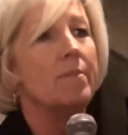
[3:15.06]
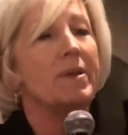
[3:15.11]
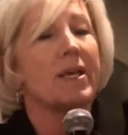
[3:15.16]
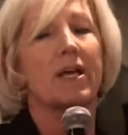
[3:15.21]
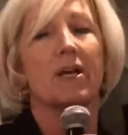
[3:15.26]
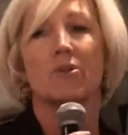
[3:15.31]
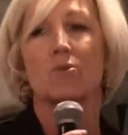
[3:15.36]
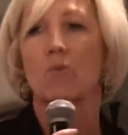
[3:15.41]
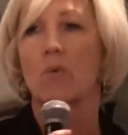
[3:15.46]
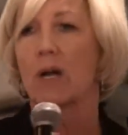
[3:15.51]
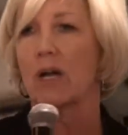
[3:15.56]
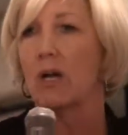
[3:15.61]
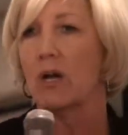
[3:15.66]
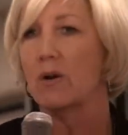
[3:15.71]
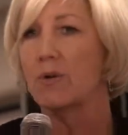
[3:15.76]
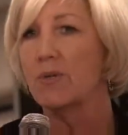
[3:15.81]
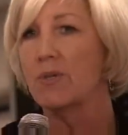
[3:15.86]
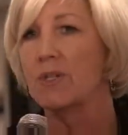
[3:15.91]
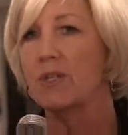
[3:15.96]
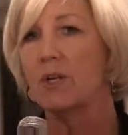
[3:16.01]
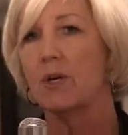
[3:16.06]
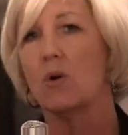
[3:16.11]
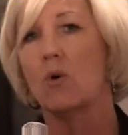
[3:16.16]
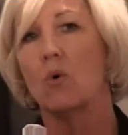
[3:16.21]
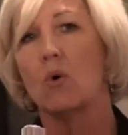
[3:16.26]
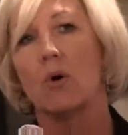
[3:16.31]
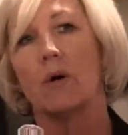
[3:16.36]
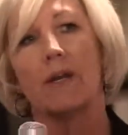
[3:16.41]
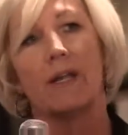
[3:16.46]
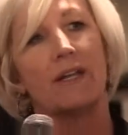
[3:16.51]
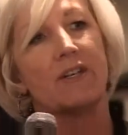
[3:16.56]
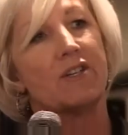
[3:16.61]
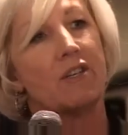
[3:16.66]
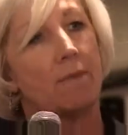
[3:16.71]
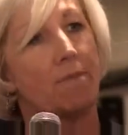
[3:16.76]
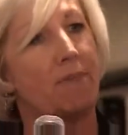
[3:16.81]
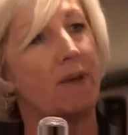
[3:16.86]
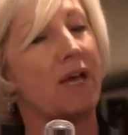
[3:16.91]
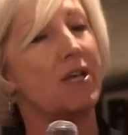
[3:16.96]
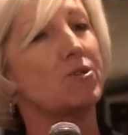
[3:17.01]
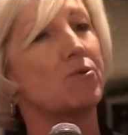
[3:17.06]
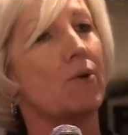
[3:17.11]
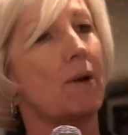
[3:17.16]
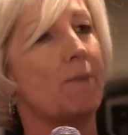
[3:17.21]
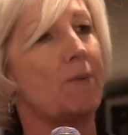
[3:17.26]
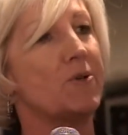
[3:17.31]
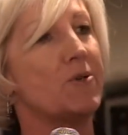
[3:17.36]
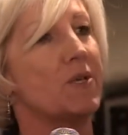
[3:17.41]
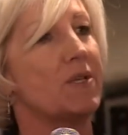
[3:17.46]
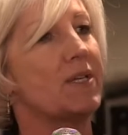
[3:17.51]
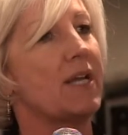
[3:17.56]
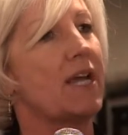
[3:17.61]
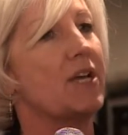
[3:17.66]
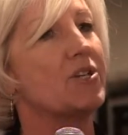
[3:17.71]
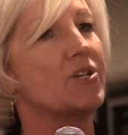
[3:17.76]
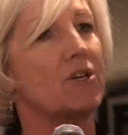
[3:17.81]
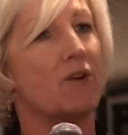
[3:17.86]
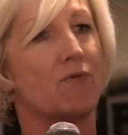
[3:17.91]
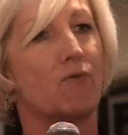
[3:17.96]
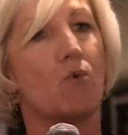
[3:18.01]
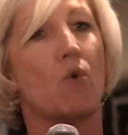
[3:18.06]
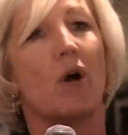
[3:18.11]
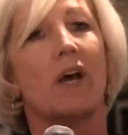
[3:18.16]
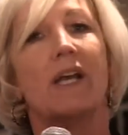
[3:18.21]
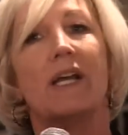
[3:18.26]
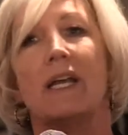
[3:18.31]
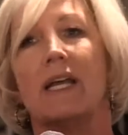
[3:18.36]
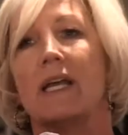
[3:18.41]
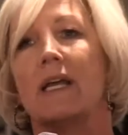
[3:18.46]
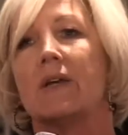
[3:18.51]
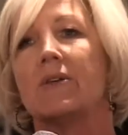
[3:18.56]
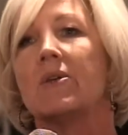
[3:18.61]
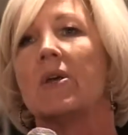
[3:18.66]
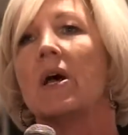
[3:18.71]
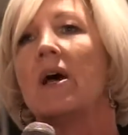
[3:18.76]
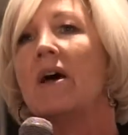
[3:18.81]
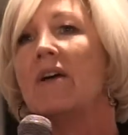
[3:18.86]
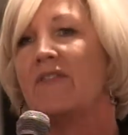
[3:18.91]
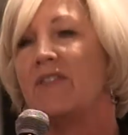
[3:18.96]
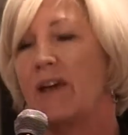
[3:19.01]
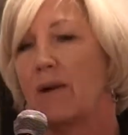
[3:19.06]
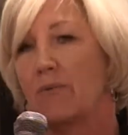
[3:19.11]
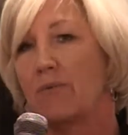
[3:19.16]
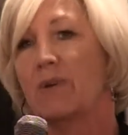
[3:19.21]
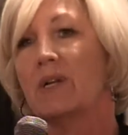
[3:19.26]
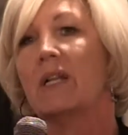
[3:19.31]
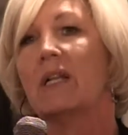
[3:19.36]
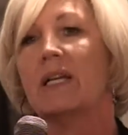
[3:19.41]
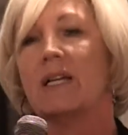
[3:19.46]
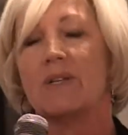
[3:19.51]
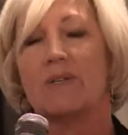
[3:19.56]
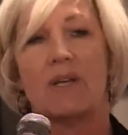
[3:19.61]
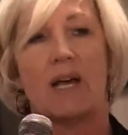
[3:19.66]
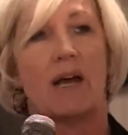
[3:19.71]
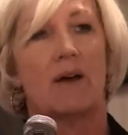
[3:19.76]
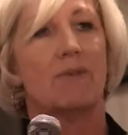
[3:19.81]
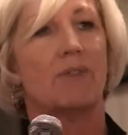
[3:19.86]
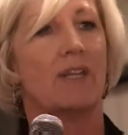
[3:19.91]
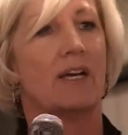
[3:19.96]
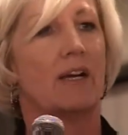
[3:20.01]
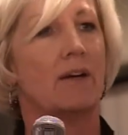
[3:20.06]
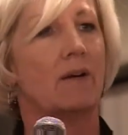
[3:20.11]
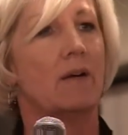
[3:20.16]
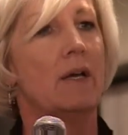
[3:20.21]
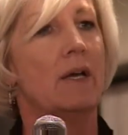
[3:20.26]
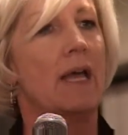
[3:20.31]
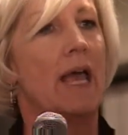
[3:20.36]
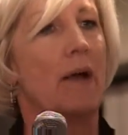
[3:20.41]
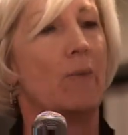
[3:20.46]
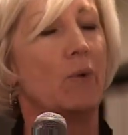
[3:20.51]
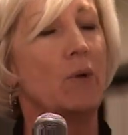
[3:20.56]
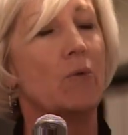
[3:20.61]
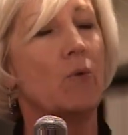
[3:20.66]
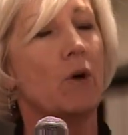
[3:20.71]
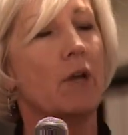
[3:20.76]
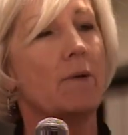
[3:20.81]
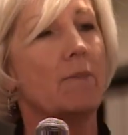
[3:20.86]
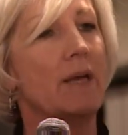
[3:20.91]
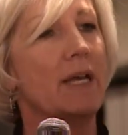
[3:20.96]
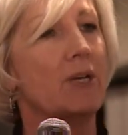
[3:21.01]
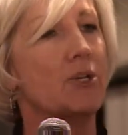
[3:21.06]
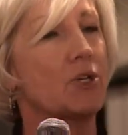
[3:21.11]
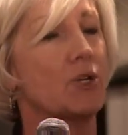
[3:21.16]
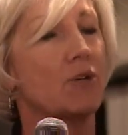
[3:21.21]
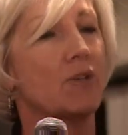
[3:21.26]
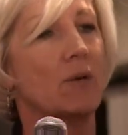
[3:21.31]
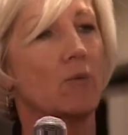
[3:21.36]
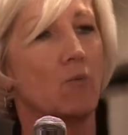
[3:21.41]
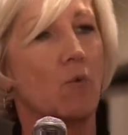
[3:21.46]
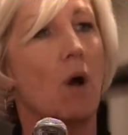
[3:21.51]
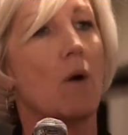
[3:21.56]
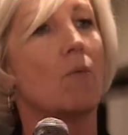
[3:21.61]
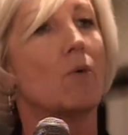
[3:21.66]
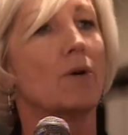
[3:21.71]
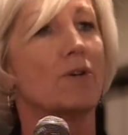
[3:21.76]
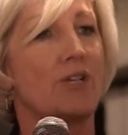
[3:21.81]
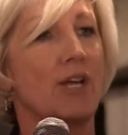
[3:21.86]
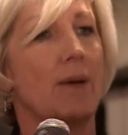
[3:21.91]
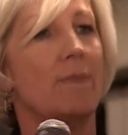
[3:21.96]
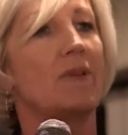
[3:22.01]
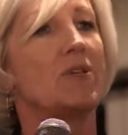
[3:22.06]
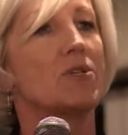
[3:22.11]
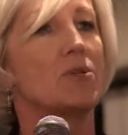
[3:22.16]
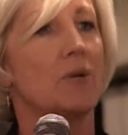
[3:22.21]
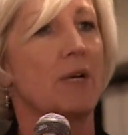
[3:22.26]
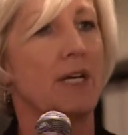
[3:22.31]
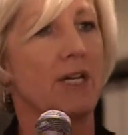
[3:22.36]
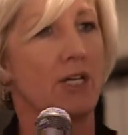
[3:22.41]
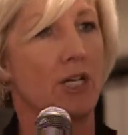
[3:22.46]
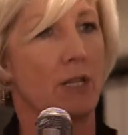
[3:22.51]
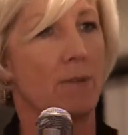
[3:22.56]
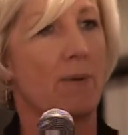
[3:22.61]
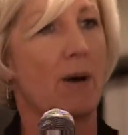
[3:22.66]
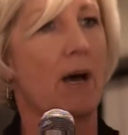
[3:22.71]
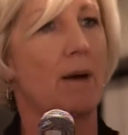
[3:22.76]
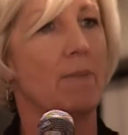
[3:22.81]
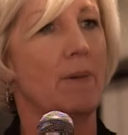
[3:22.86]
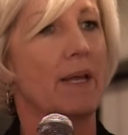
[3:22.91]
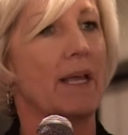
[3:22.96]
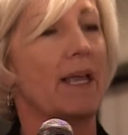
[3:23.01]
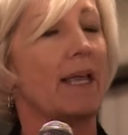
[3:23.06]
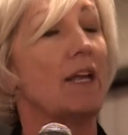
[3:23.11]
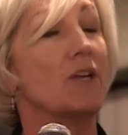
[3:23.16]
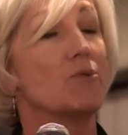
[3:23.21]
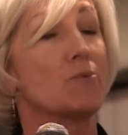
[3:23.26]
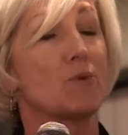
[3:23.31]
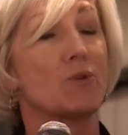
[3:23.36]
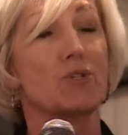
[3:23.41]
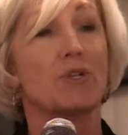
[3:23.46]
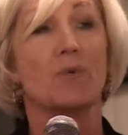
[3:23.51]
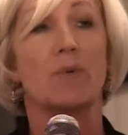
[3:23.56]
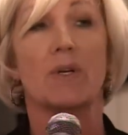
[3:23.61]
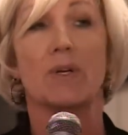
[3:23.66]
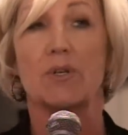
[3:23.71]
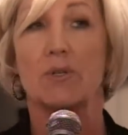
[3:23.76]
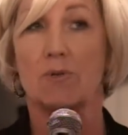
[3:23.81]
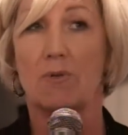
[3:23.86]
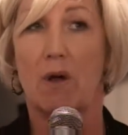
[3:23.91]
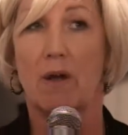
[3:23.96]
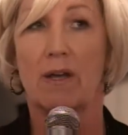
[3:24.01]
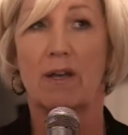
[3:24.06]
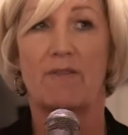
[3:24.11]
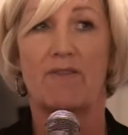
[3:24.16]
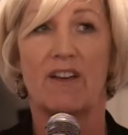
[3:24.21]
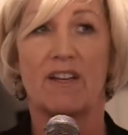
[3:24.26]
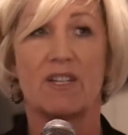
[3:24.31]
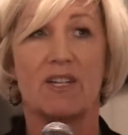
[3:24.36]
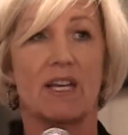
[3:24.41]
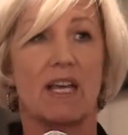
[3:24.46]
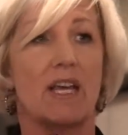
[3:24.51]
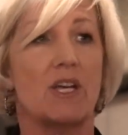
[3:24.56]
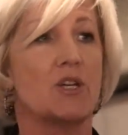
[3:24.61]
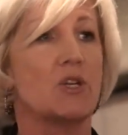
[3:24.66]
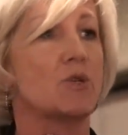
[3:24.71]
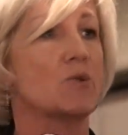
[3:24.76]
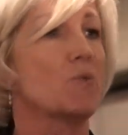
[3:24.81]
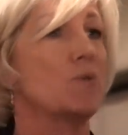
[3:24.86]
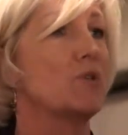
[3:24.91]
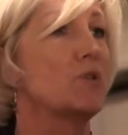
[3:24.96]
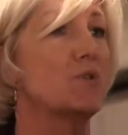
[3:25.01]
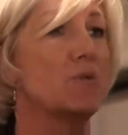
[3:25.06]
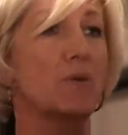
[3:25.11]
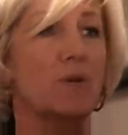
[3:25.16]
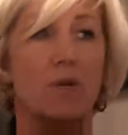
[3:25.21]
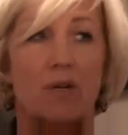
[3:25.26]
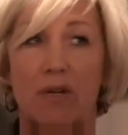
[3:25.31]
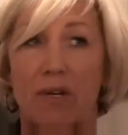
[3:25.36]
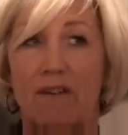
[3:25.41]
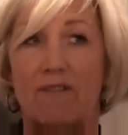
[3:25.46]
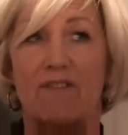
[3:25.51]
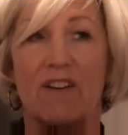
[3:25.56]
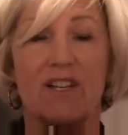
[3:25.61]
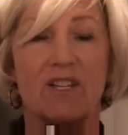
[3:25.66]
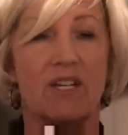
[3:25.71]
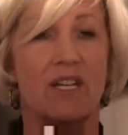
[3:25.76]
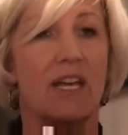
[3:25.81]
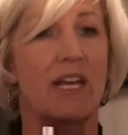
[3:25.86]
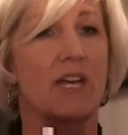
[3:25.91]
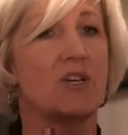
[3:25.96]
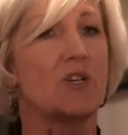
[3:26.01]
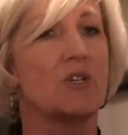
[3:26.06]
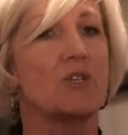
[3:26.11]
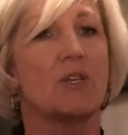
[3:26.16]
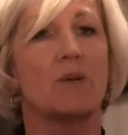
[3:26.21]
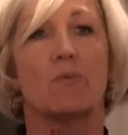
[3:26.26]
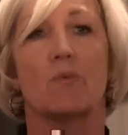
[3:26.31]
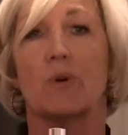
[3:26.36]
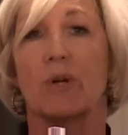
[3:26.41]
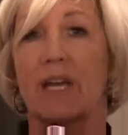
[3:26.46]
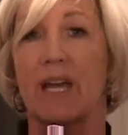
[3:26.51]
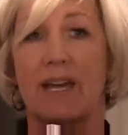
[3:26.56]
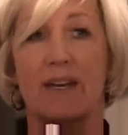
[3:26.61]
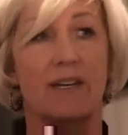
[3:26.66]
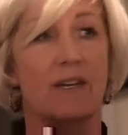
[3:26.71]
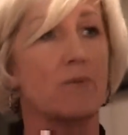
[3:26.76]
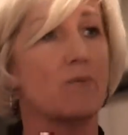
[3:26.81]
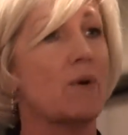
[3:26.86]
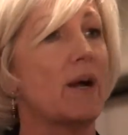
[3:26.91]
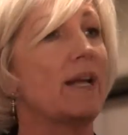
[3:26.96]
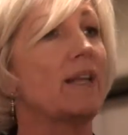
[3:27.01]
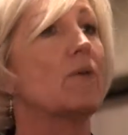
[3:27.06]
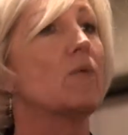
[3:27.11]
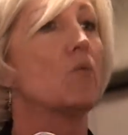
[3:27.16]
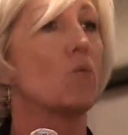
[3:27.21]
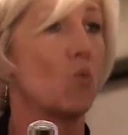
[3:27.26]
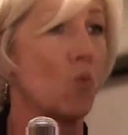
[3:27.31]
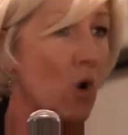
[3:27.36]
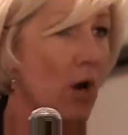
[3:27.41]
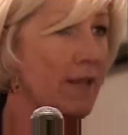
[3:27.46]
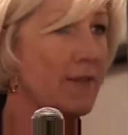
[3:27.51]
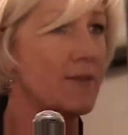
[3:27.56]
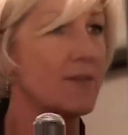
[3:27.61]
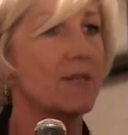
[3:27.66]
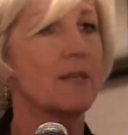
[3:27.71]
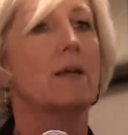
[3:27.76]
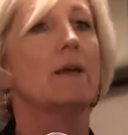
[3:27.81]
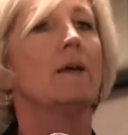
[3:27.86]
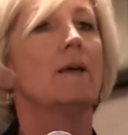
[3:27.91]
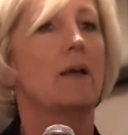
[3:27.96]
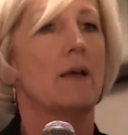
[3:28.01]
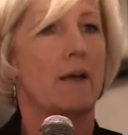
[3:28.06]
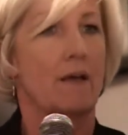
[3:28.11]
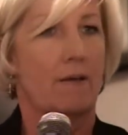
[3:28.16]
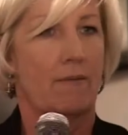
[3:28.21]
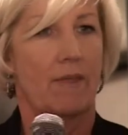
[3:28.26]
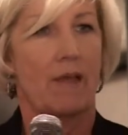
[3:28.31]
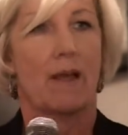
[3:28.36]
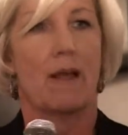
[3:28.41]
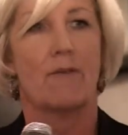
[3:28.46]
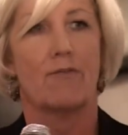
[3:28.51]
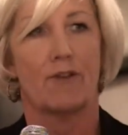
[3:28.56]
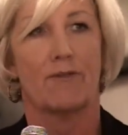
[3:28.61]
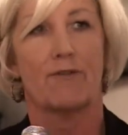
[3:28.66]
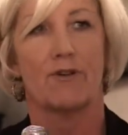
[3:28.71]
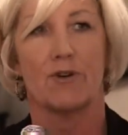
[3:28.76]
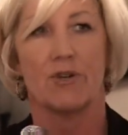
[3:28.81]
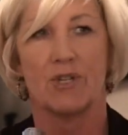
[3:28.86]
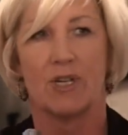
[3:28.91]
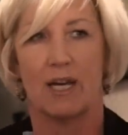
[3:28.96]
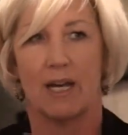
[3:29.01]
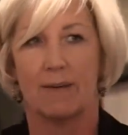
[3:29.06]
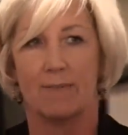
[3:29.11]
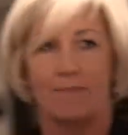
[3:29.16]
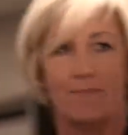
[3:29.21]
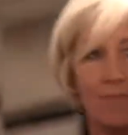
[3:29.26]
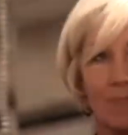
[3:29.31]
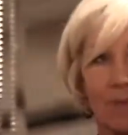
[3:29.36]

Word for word: Because what goes into court is the best representation of what it is that really is out there. And we want to make sure that what we're demonstrating to the public is we're doing strong investigations, we're doing good investigations, and we're getting it right once, the first time.